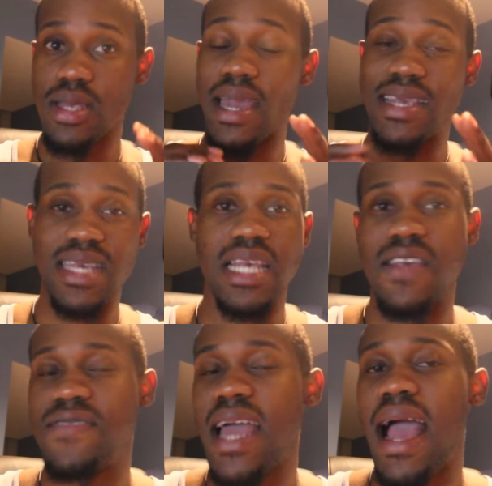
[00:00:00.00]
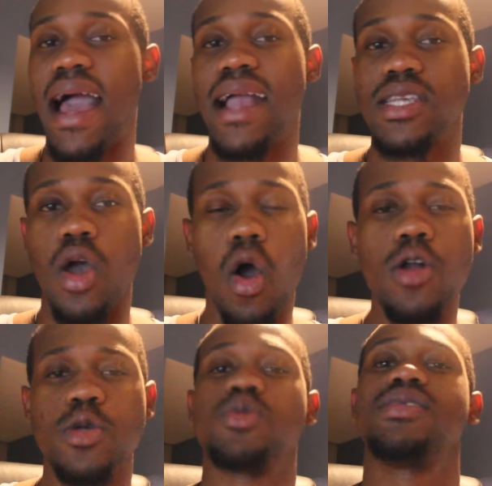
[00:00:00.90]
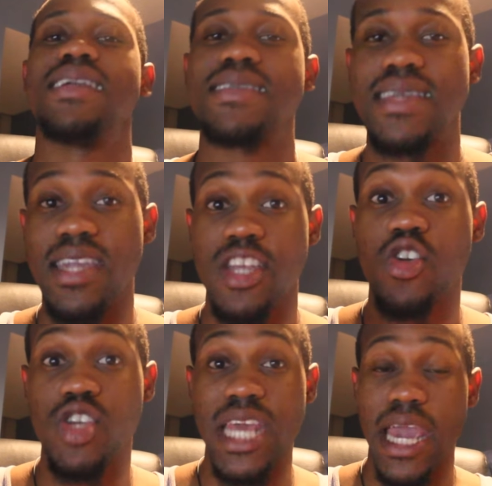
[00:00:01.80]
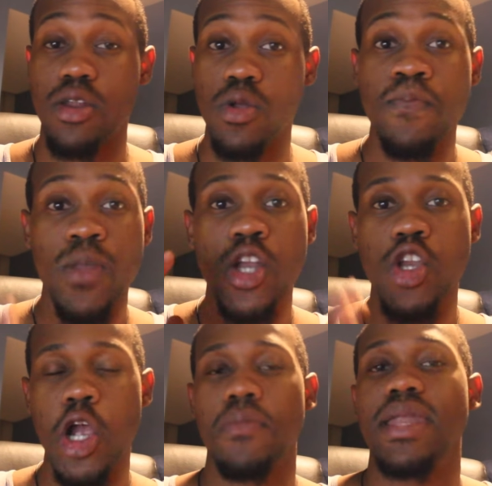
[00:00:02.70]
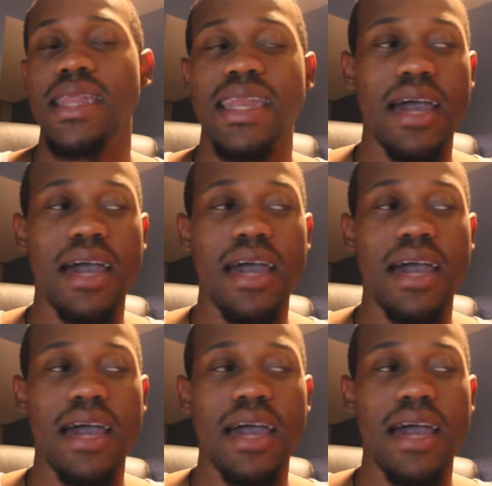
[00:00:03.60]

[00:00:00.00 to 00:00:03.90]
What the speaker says: excessive tags, all those things can get your channel terminated.